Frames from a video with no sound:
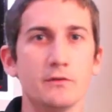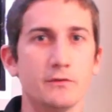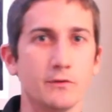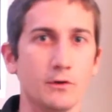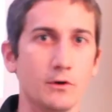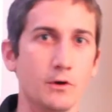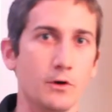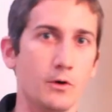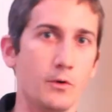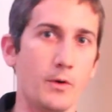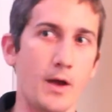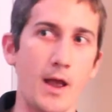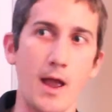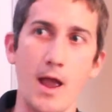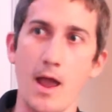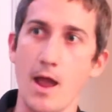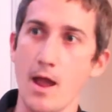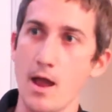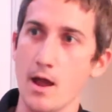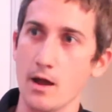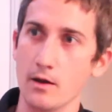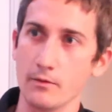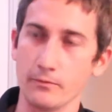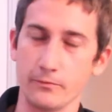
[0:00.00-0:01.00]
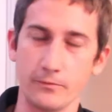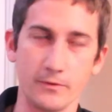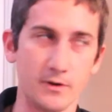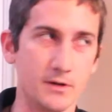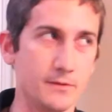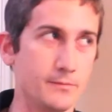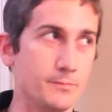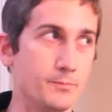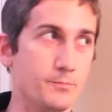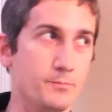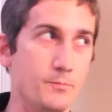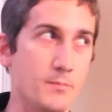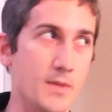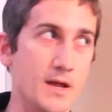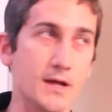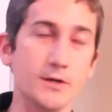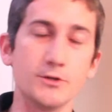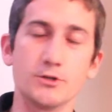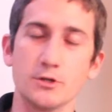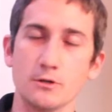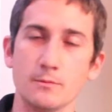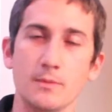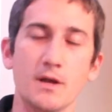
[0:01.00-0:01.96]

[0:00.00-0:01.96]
So every major